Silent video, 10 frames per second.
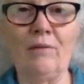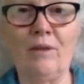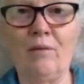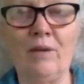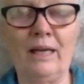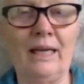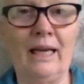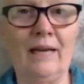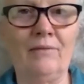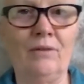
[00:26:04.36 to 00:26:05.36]
they really
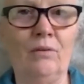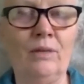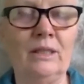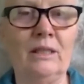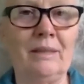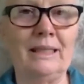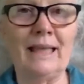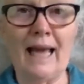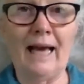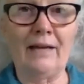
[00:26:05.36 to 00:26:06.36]
have no reason to be
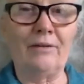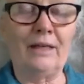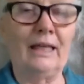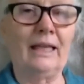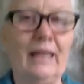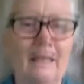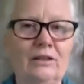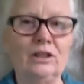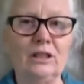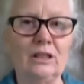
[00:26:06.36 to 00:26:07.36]
sad or anything they're
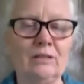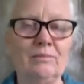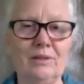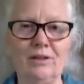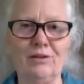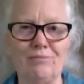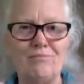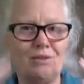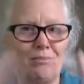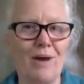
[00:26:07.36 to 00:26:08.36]
just that their
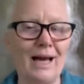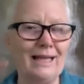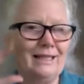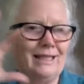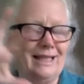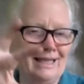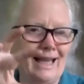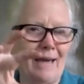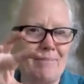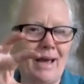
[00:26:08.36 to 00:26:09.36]
their body's in
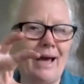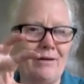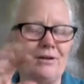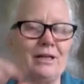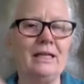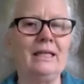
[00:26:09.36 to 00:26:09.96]
that pattern